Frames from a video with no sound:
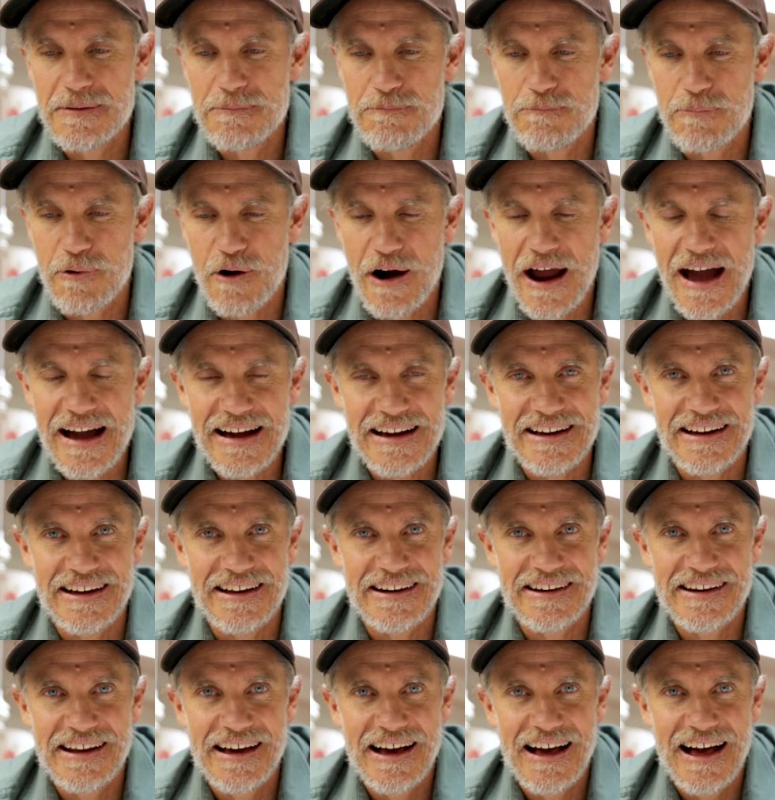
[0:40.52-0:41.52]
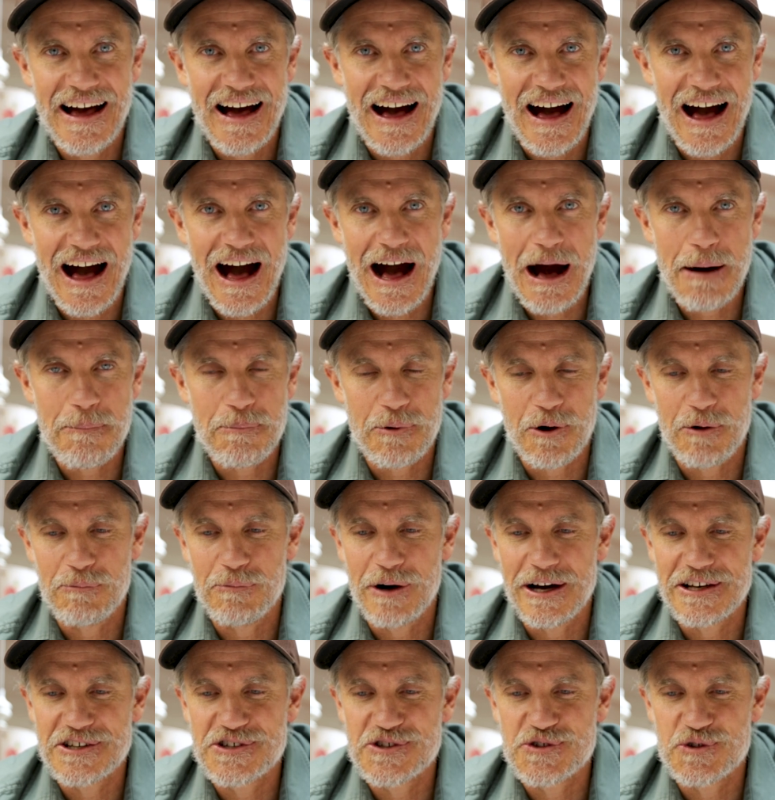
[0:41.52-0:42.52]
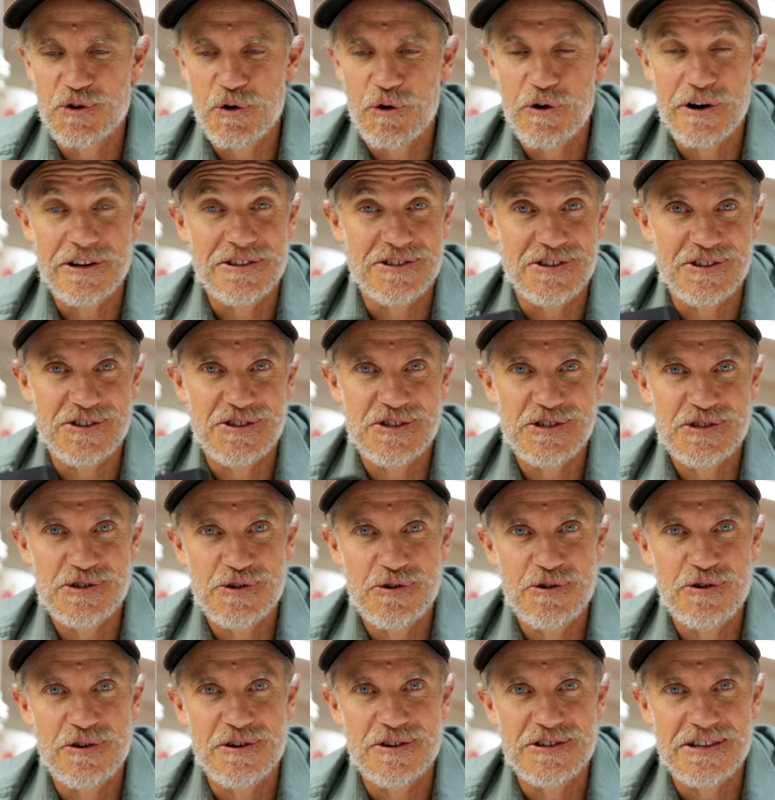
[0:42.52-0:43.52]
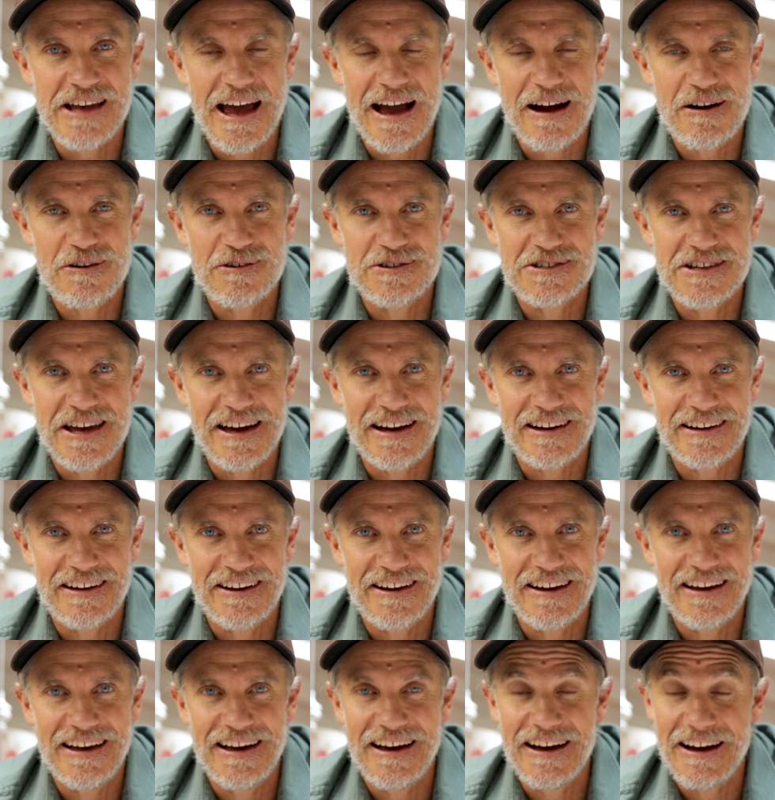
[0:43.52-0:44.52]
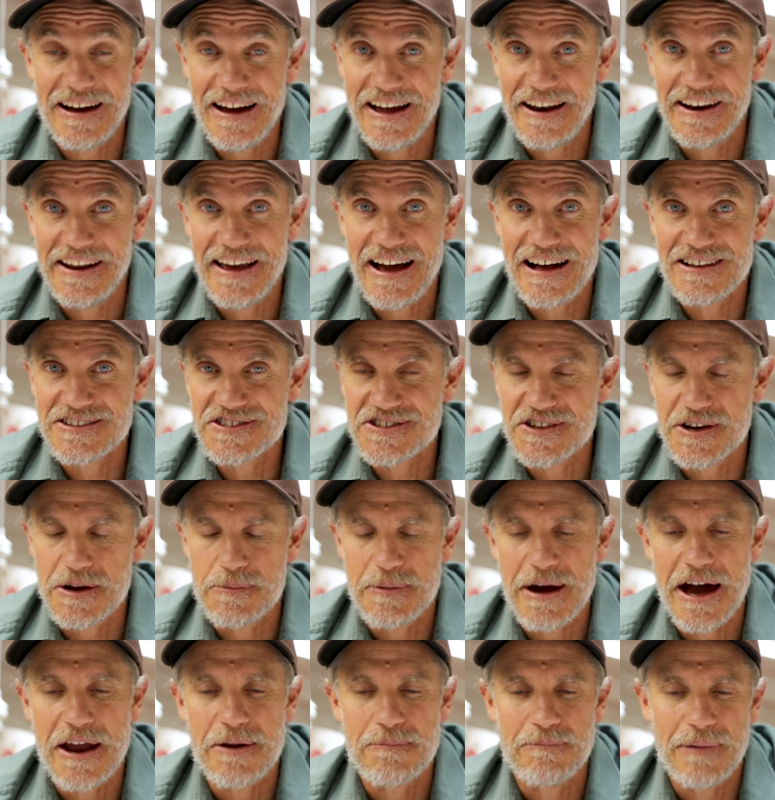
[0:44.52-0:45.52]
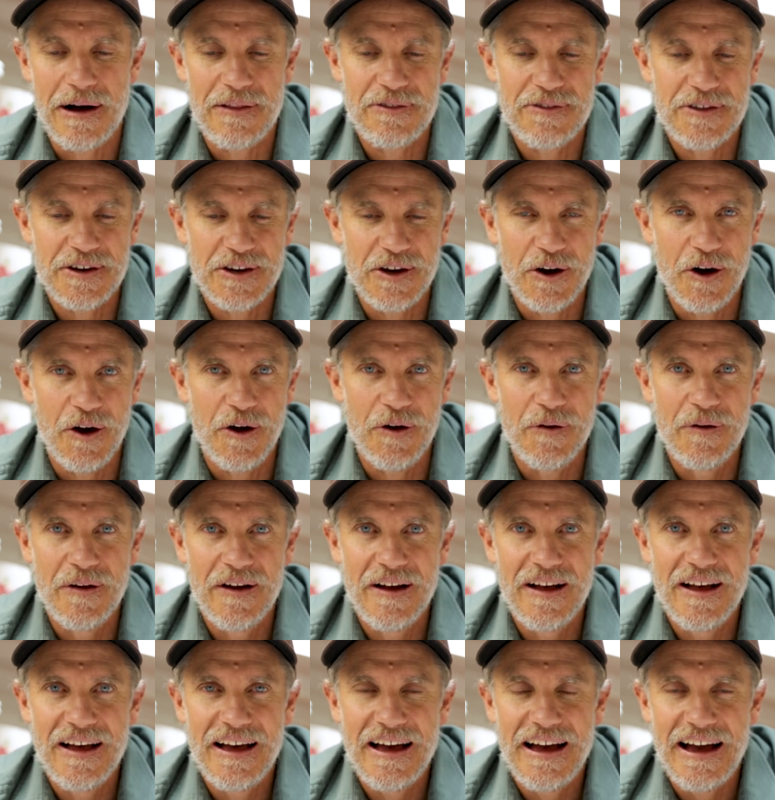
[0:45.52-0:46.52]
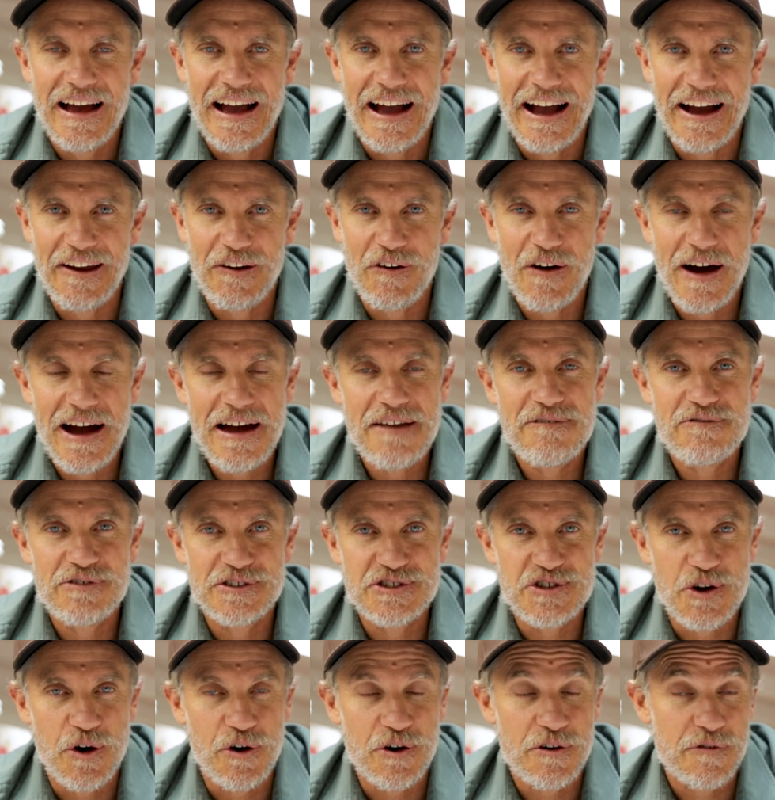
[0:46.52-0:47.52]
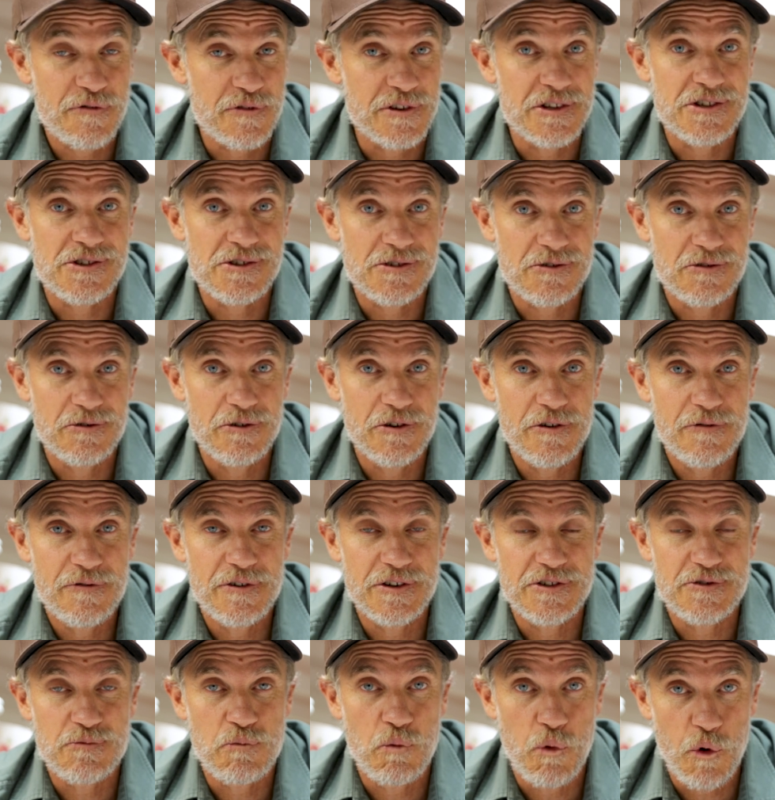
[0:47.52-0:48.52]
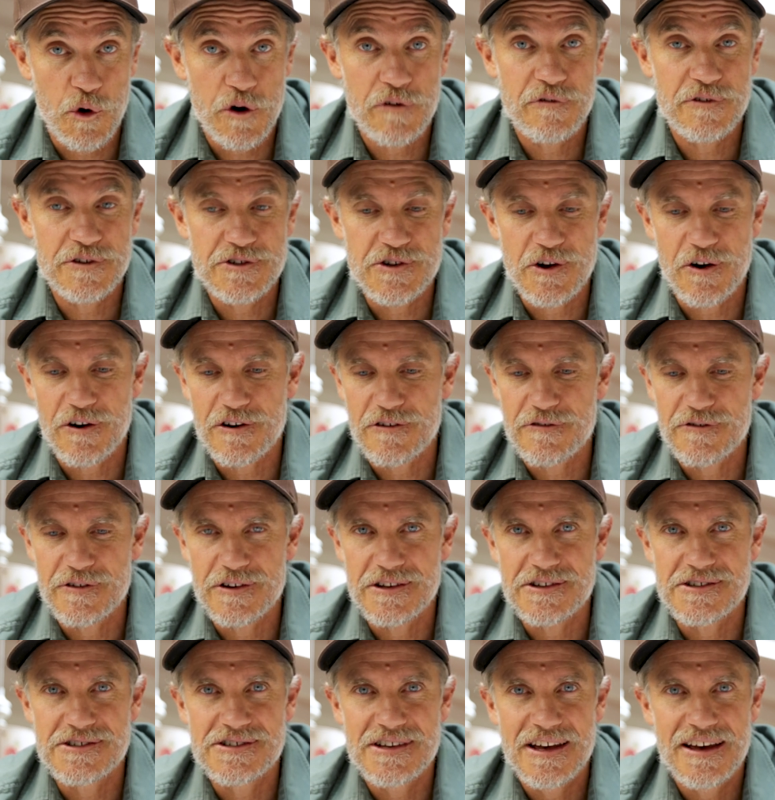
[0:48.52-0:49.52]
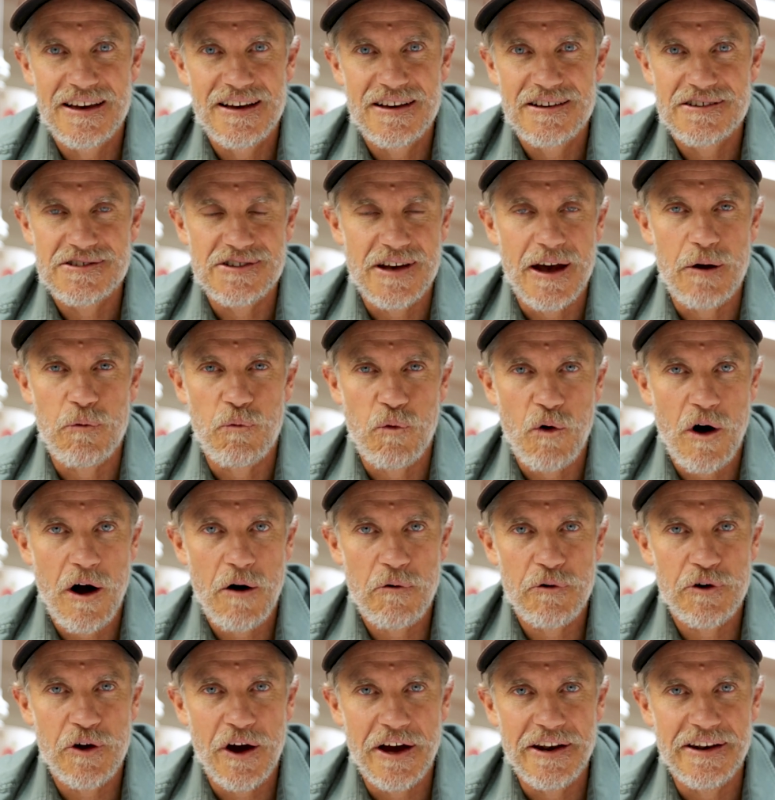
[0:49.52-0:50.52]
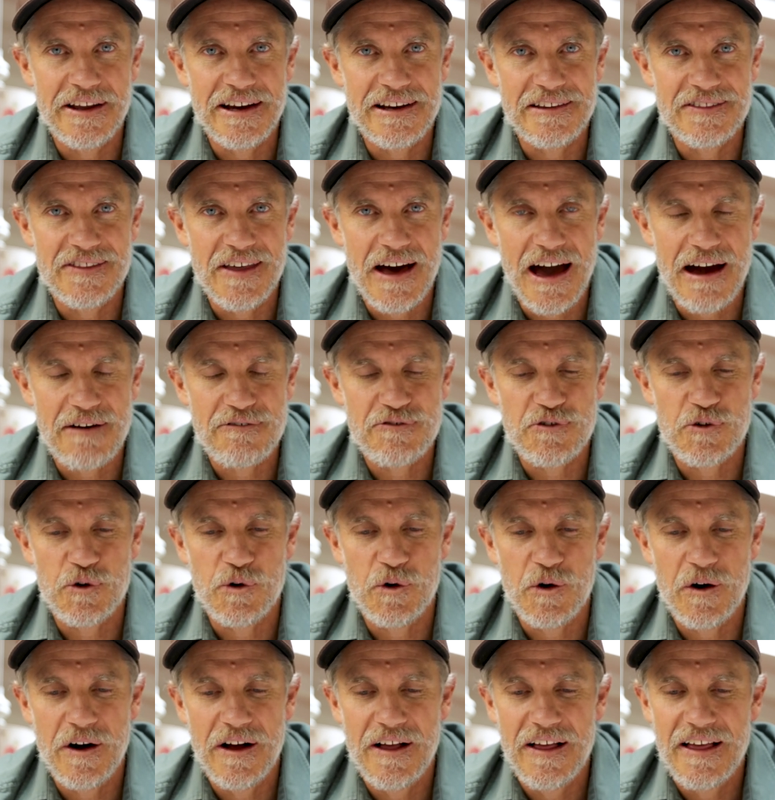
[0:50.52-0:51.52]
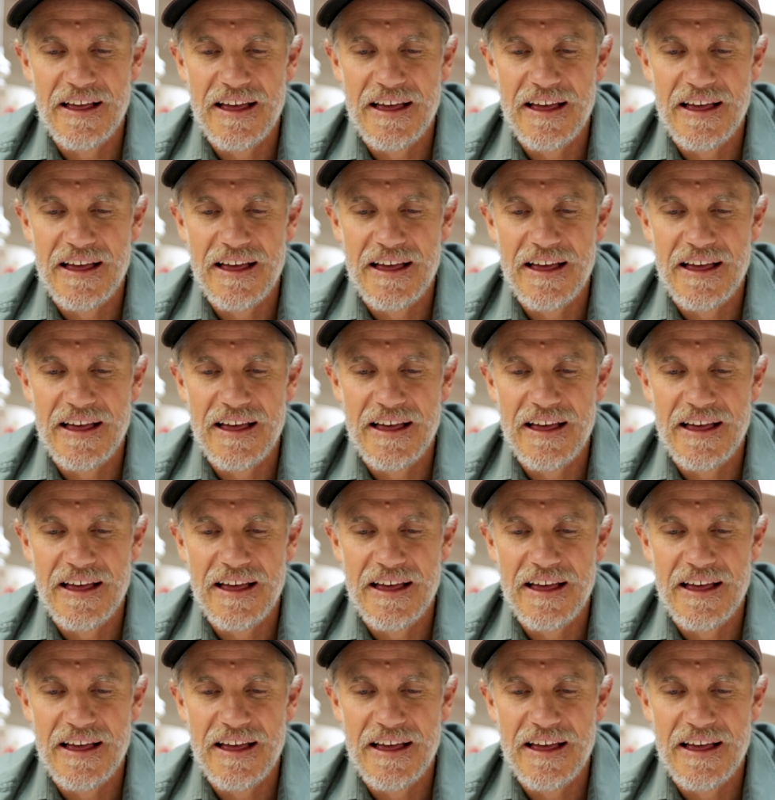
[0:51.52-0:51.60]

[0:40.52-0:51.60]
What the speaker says: bracket up on my stories as soon as Aquatech announced it about a month ago. And I had photographers, good water photographers, say, why would I need that for?